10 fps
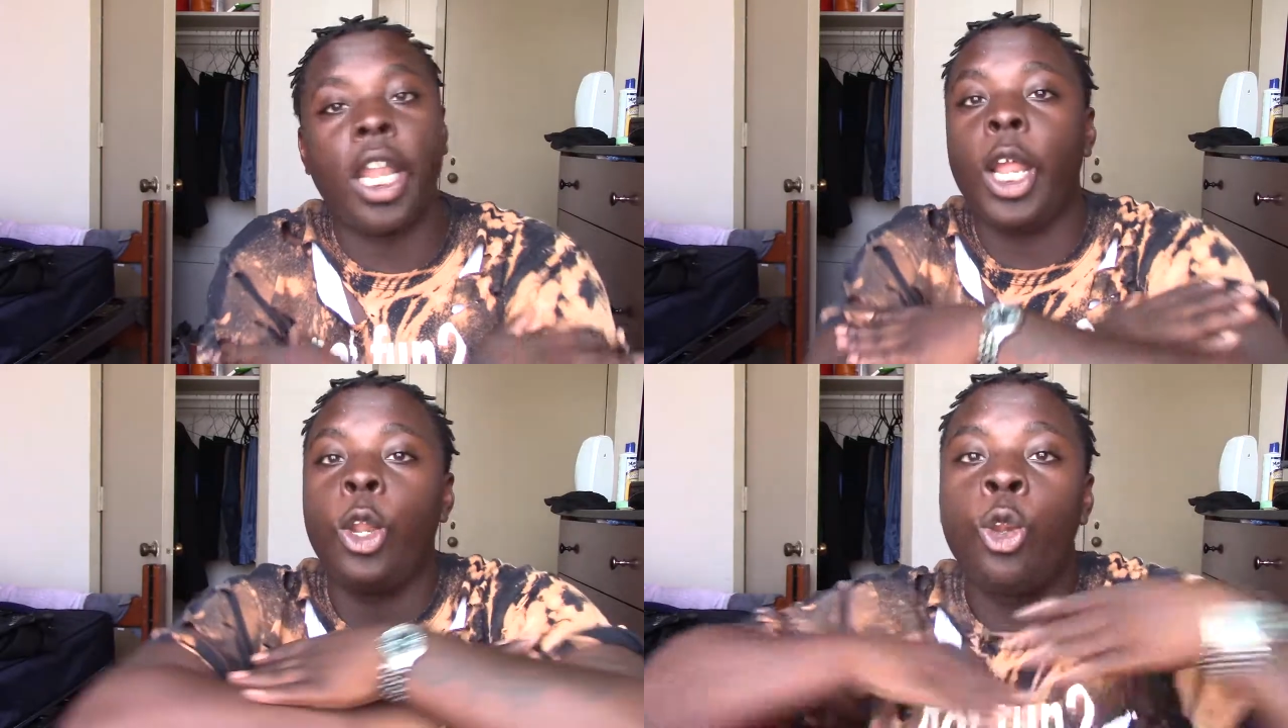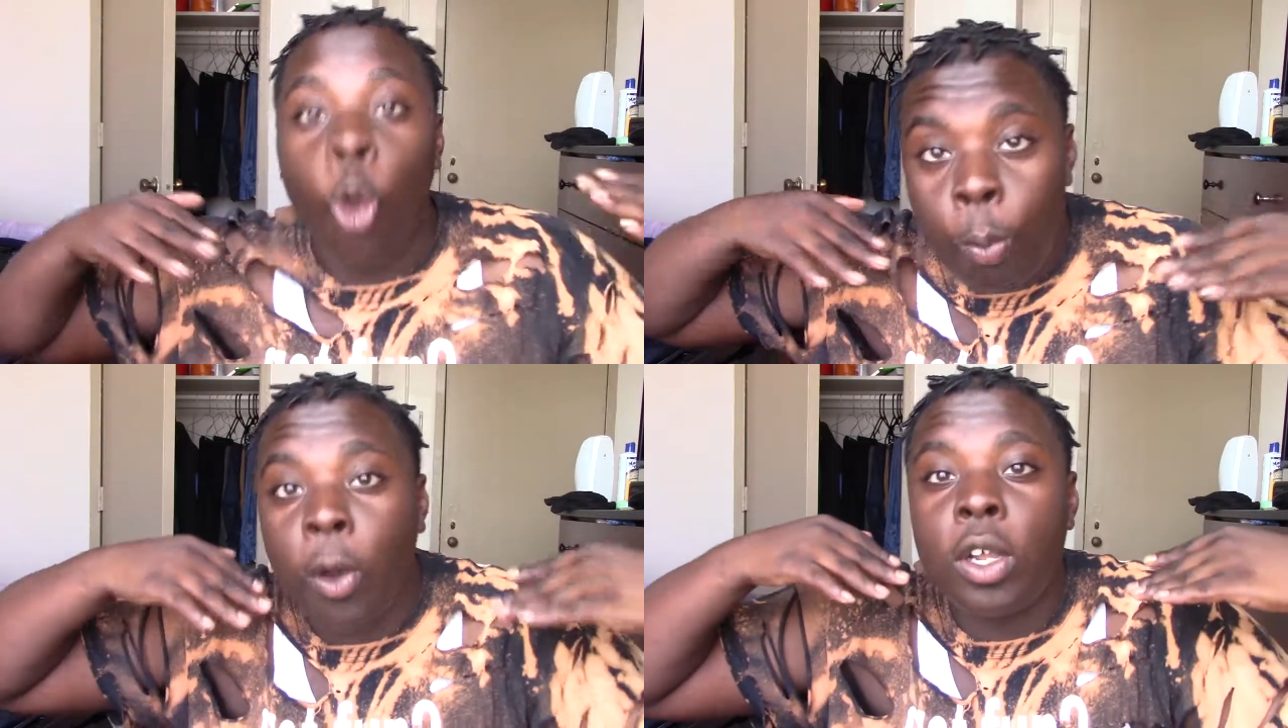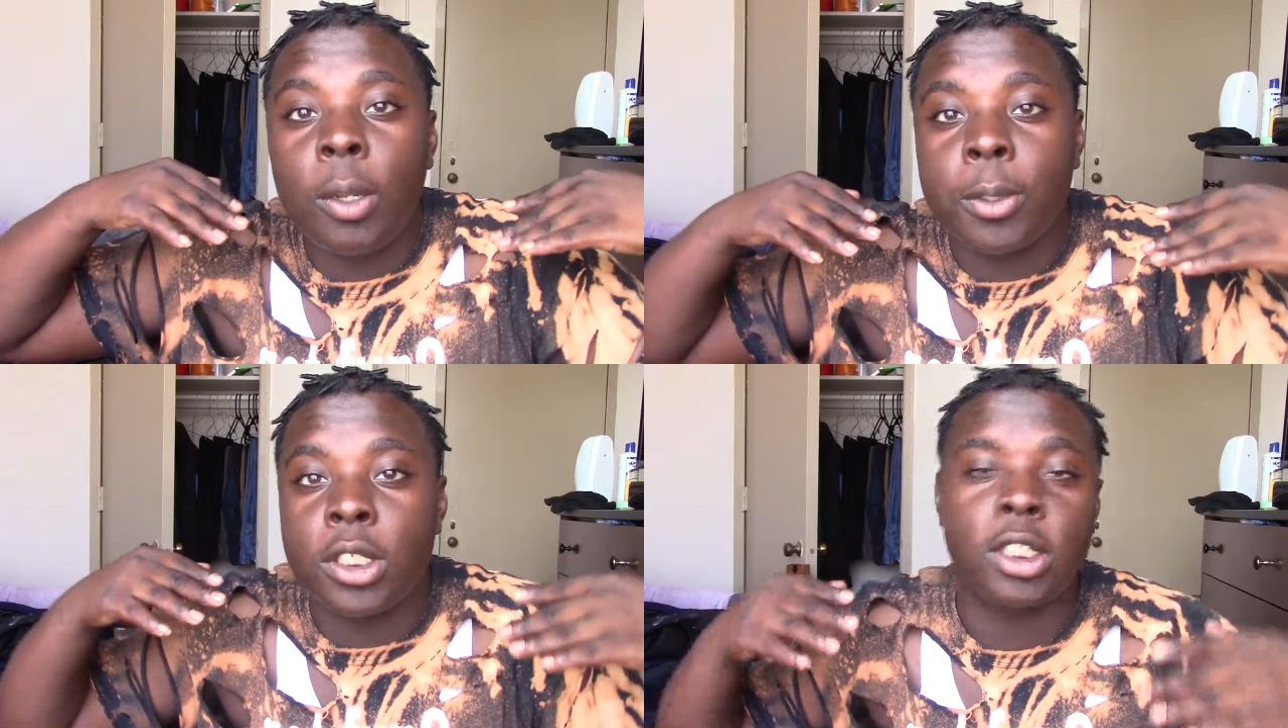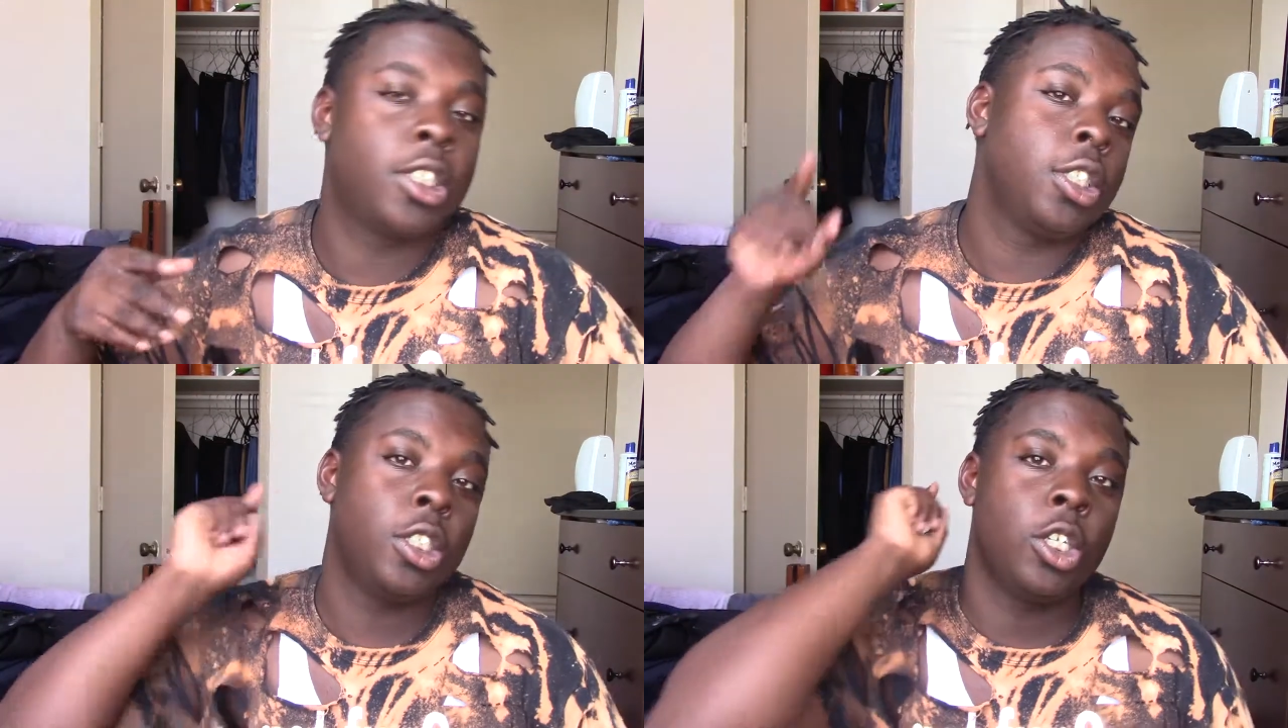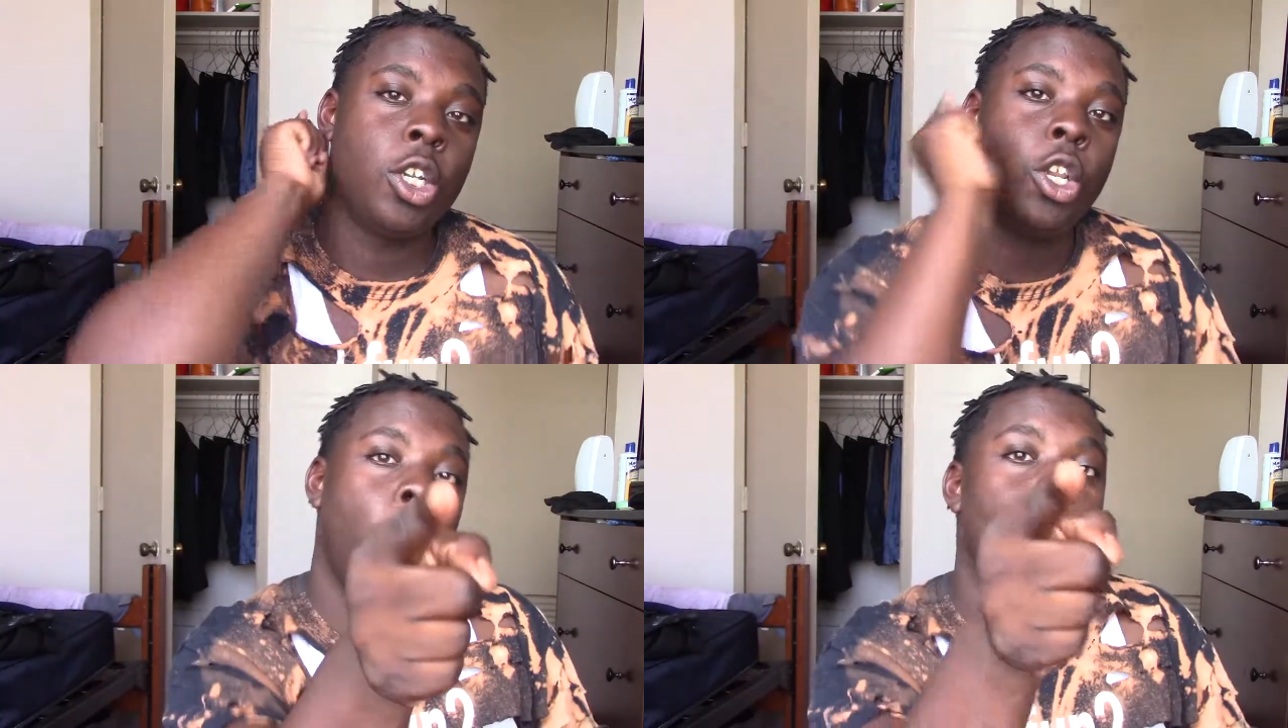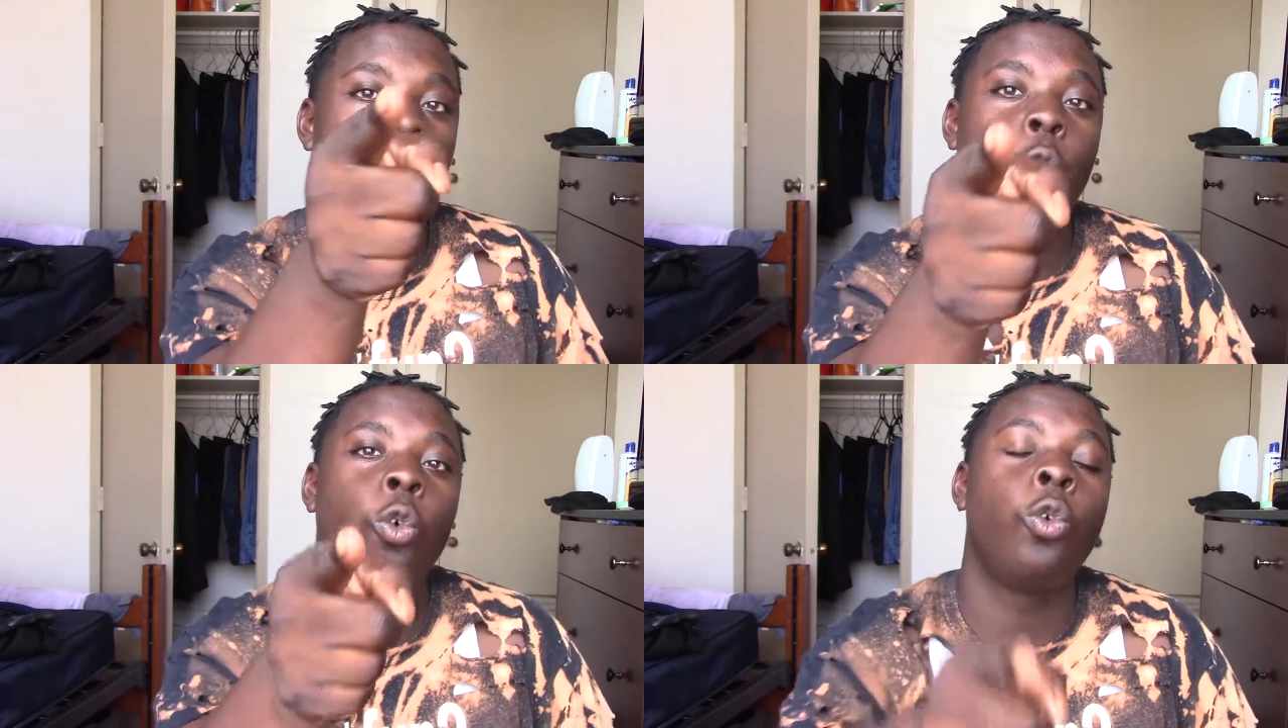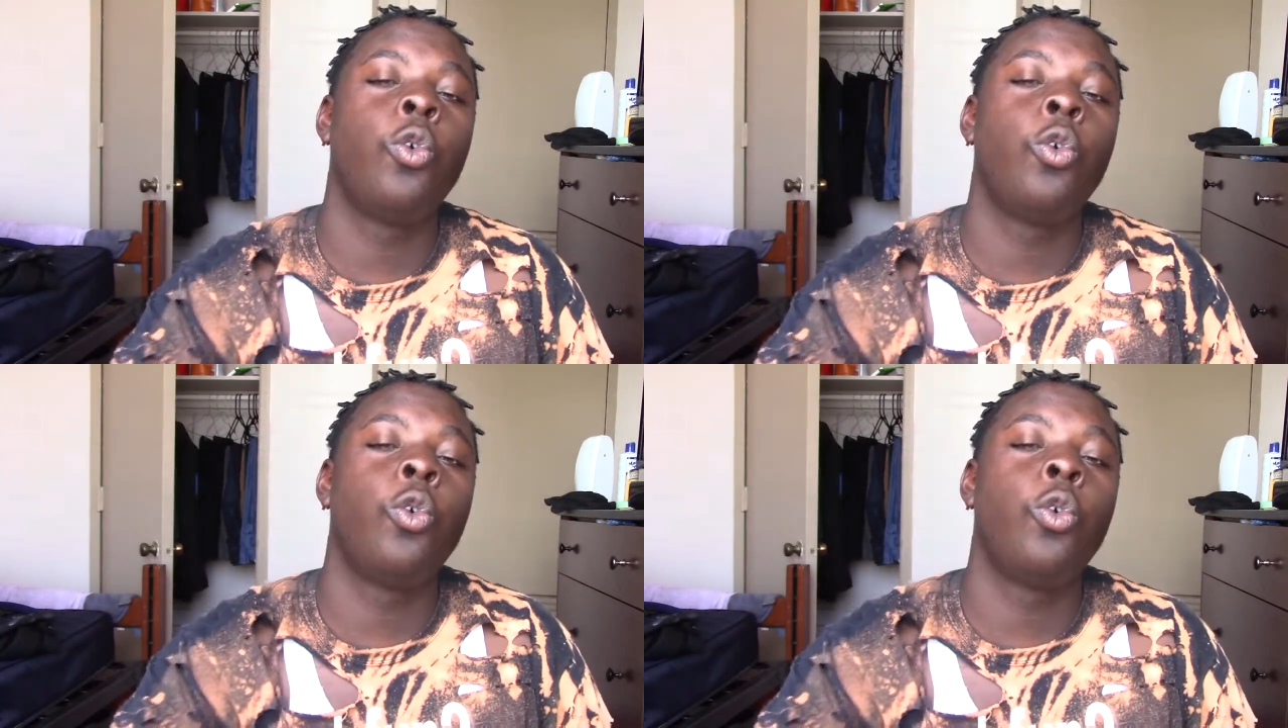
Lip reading: lane. No more clippers. No.